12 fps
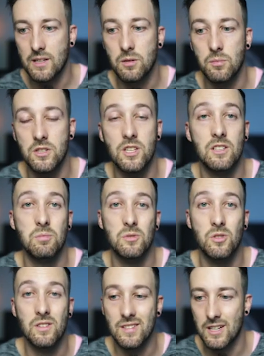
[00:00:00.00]
make some adjustment
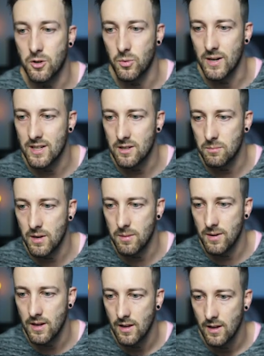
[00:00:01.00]
to the saturation
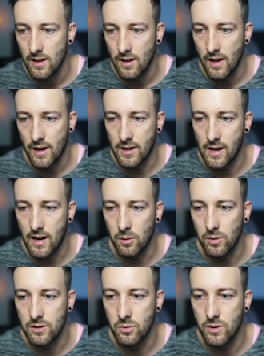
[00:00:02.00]
maybe. Again, I
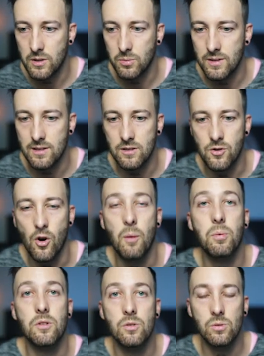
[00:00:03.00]
will do it with this
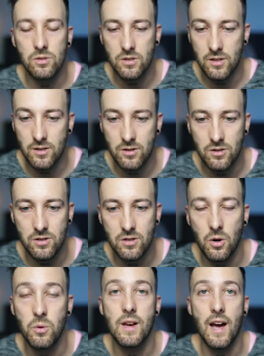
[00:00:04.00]
dropper tools just to
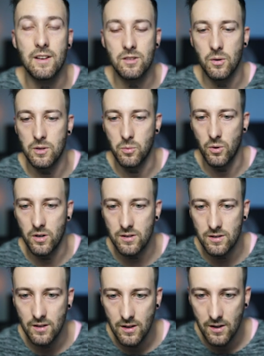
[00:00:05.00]
show you guys how it
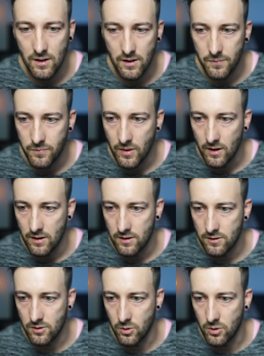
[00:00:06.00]
works.
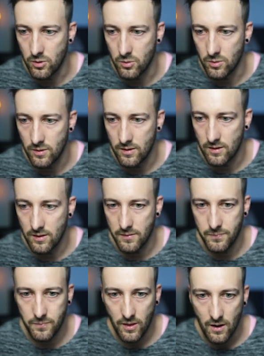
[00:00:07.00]
So you
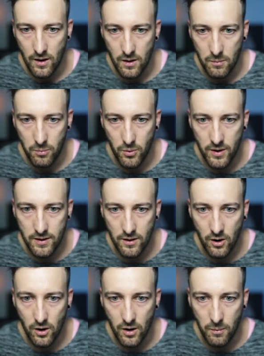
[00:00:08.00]
put it
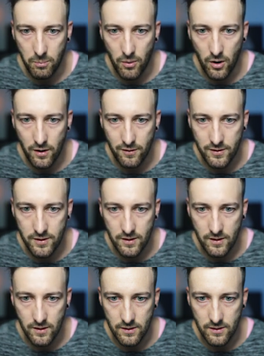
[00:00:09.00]
on a part of
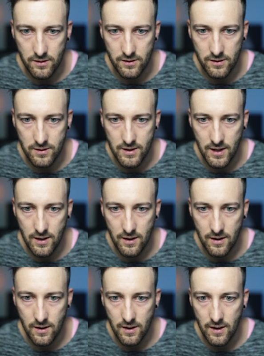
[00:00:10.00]
the
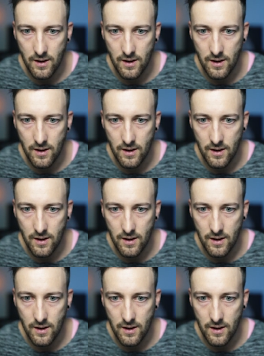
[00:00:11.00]
skin,